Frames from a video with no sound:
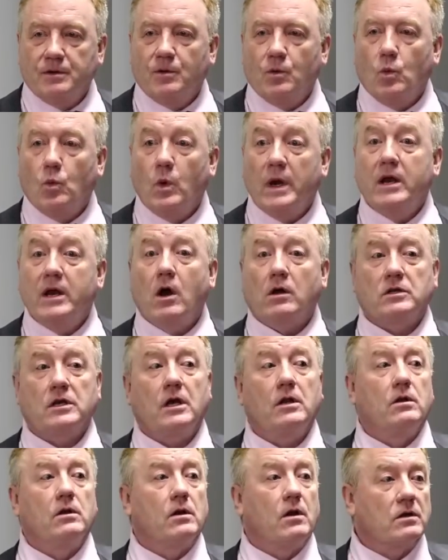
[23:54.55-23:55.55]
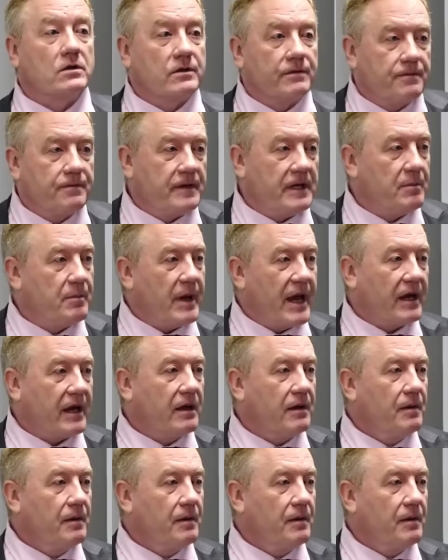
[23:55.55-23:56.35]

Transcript: We got a lot of feedback